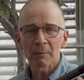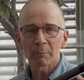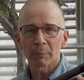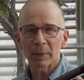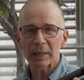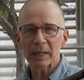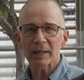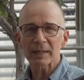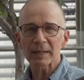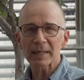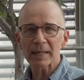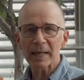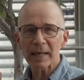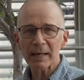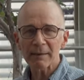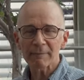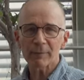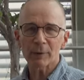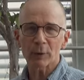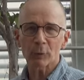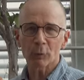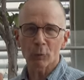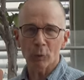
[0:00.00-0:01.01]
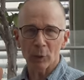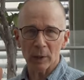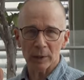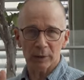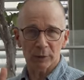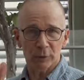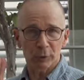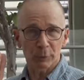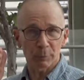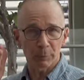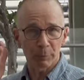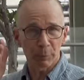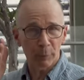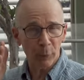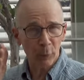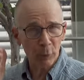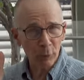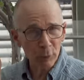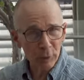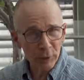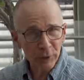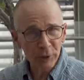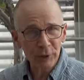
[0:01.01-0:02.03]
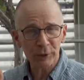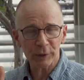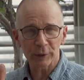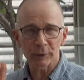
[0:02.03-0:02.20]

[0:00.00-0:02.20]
But I never want to push